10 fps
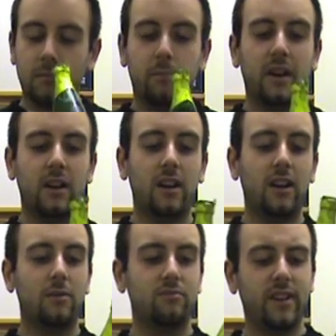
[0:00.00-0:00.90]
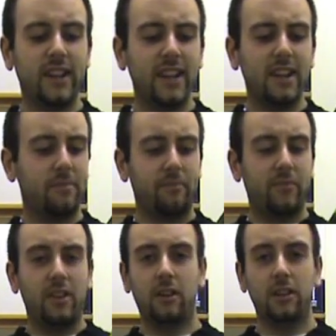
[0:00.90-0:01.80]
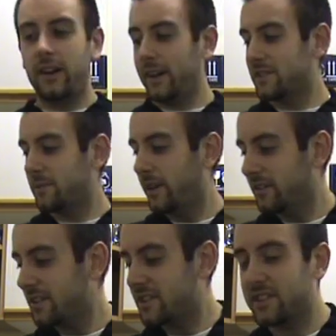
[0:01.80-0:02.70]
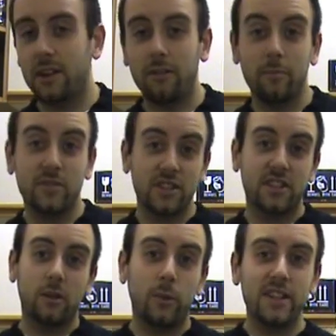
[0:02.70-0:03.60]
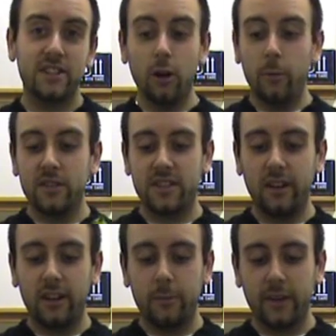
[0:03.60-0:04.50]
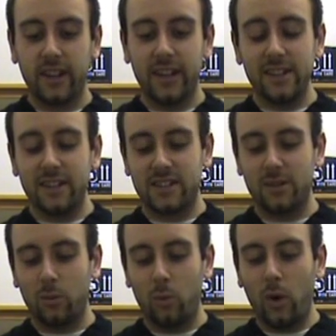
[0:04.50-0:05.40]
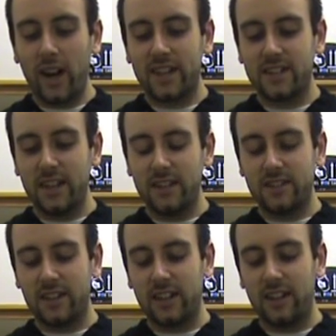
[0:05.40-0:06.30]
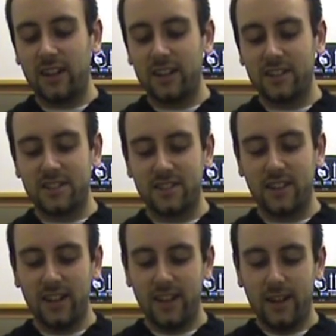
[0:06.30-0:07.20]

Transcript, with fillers: But uh, really, not a lot else to be honest, so I'm just going to waste no more time and get it whacked into the glass.